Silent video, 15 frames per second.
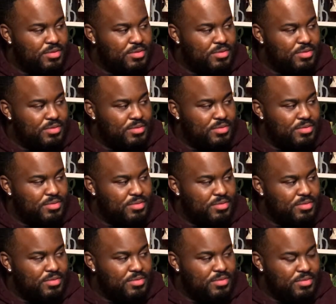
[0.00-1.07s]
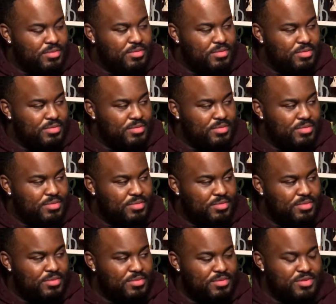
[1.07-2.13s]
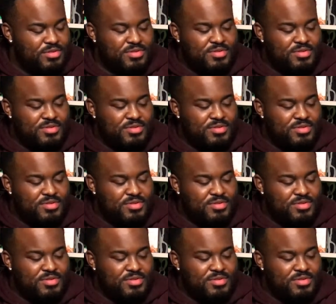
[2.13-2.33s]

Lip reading: No words are spoken by the person on screen.